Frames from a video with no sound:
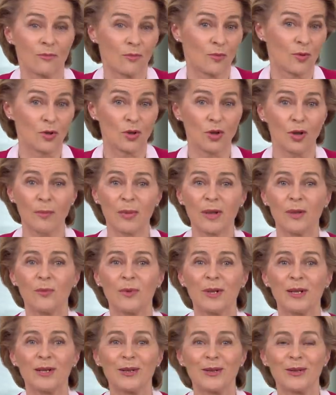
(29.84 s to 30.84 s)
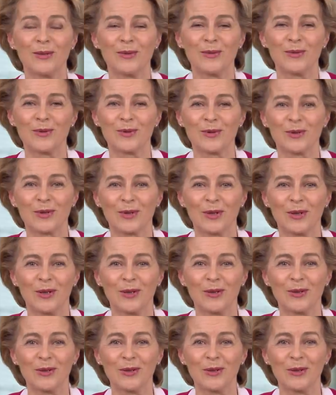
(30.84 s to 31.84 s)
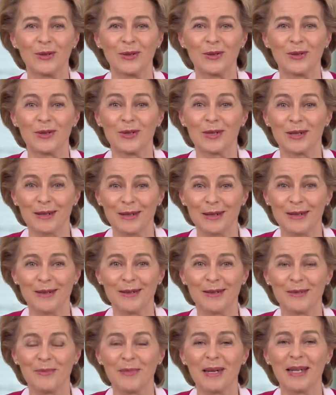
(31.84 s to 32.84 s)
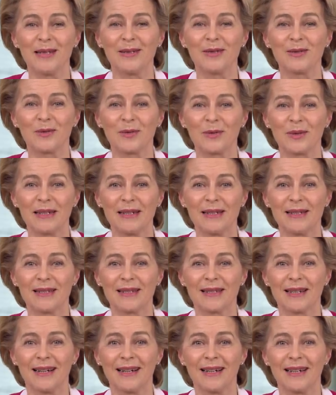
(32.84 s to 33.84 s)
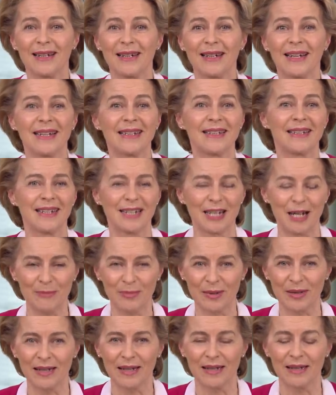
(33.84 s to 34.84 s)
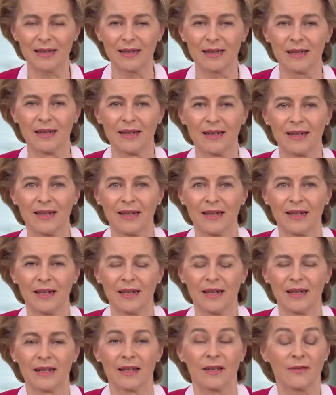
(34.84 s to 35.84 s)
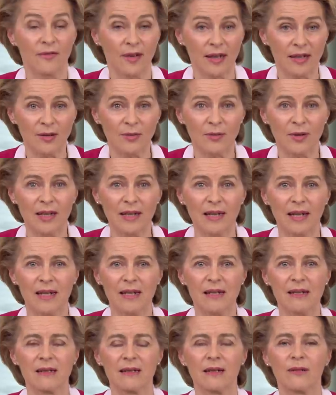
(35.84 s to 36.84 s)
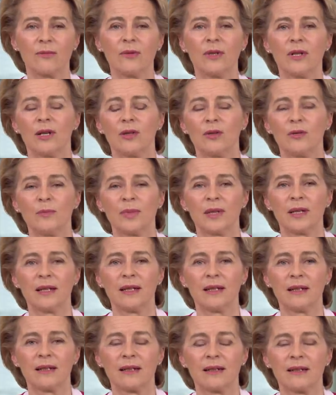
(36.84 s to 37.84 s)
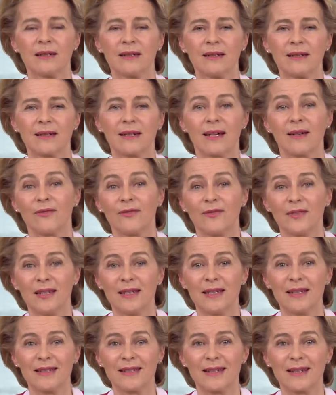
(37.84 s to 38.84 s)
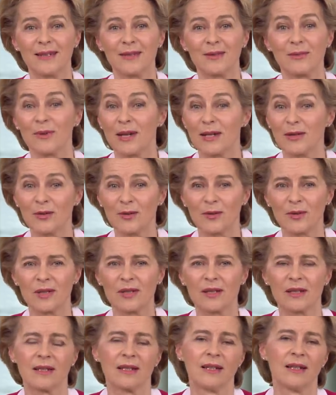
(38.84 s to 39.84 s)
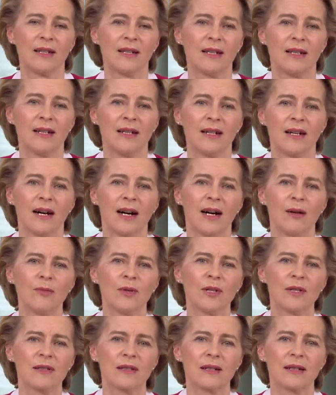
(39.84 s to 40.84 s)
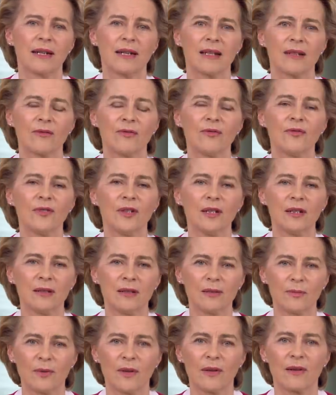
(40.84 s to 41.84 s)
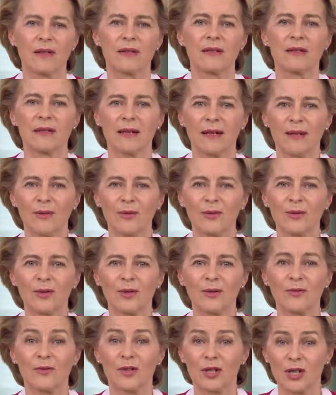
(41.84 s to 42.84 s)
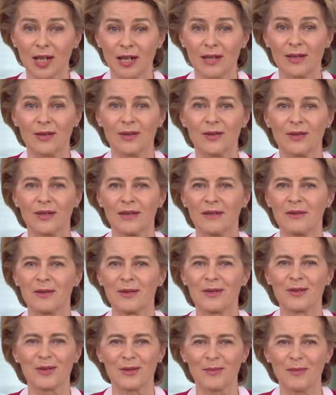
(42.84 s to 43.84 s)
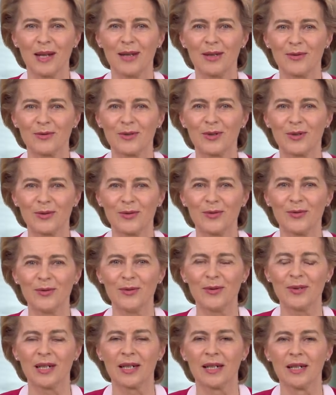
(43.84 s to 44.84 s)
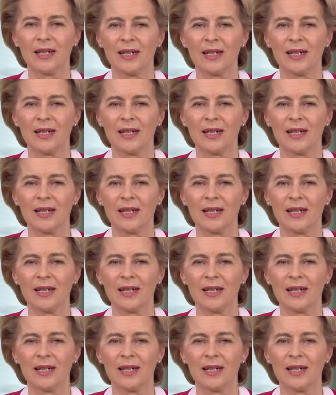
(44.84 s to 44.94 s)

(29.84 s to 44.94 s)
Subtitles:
The shopping windows on your city's main streets are lighting up again. The factory gates are reopening. Cafes and restaurants are once again filled with the sound of chatter and the smell of good food.